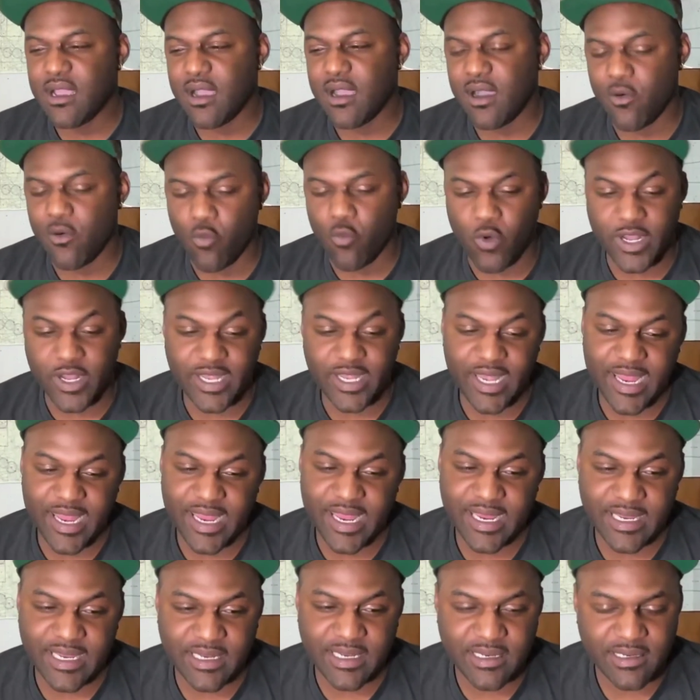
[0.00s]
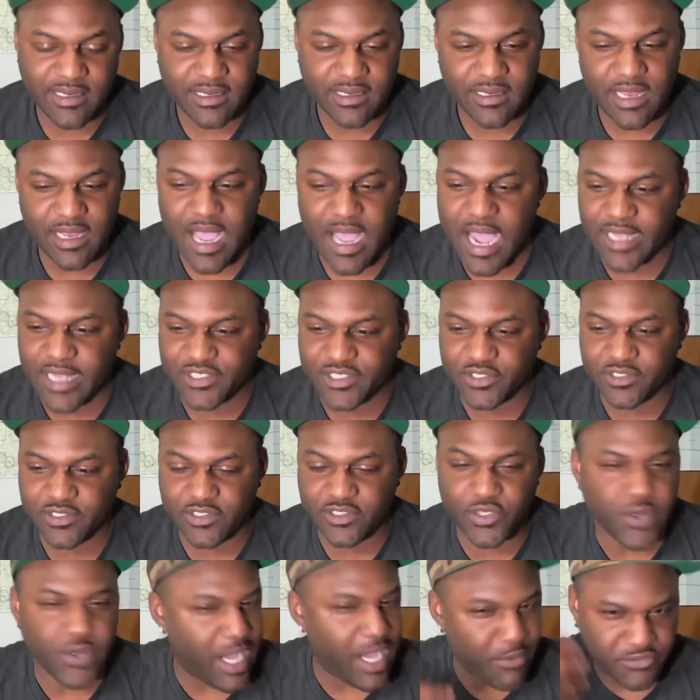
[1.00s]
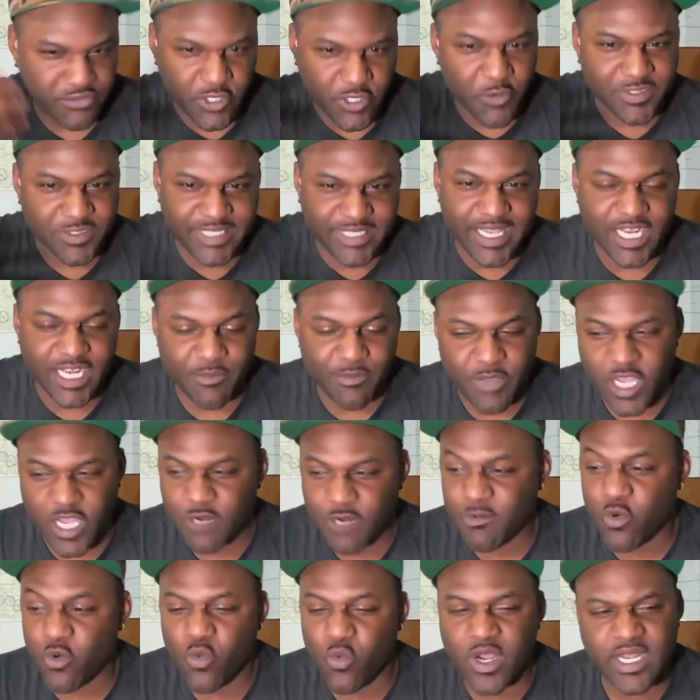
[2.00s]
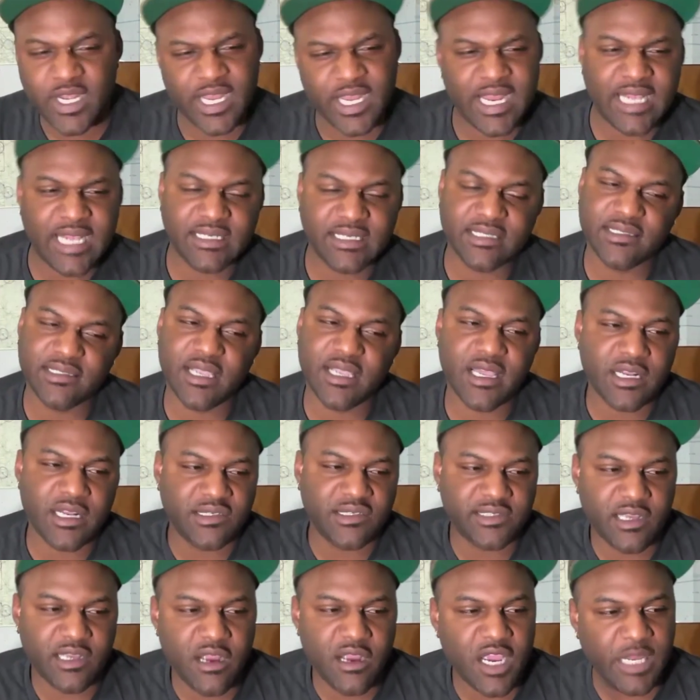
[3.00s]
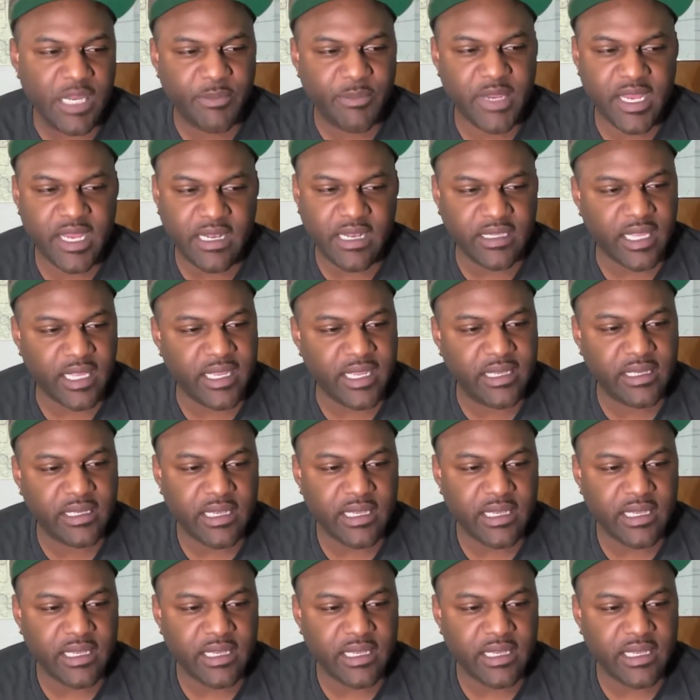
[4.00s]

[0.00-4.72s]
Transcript: one day I just, I was always thinking about it, but one day I decided, I was like, all right, man, like